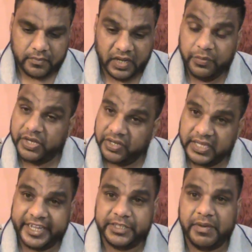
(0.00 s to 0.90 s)
We couldn't
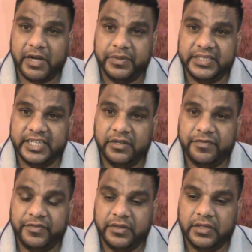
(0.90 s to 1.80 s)
catch back
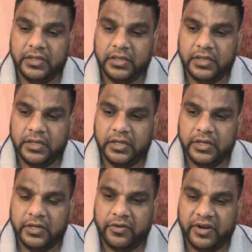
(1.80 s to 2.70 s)
ourselves,
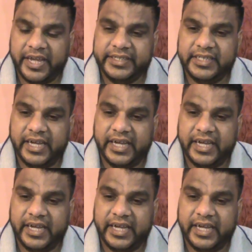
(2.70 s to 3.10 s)
right?